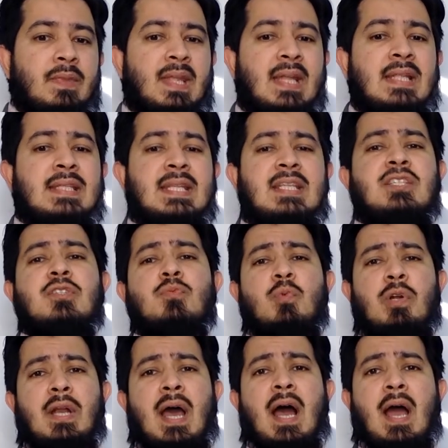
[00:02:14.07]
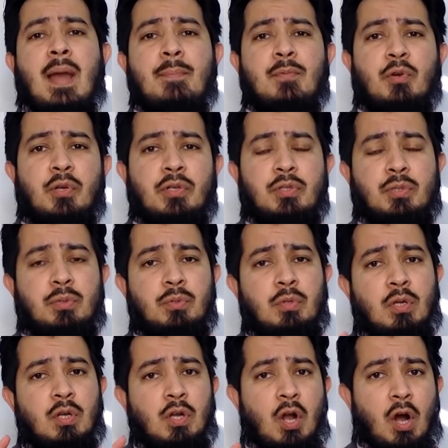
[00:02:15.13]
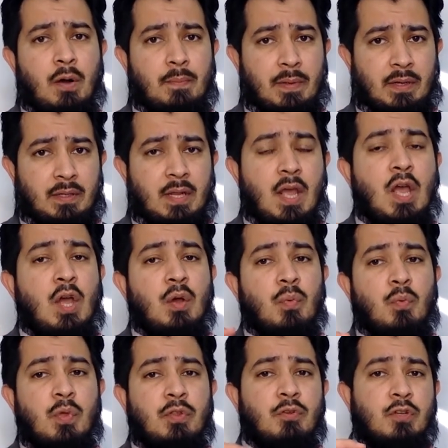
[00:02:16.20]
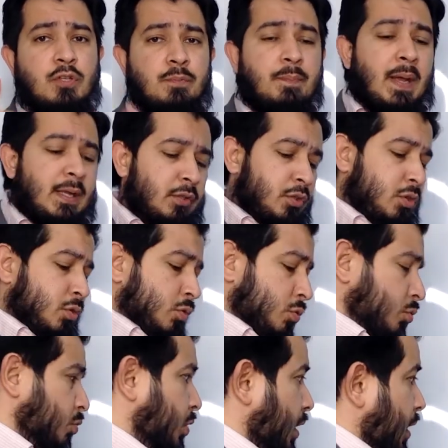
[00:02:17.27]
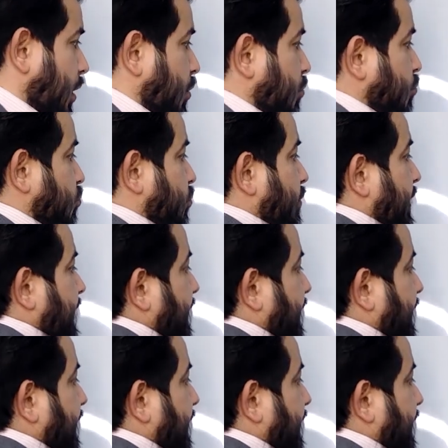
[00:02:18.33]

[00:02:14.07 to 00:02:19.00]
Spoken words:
This is what I'm going to comment with respect to real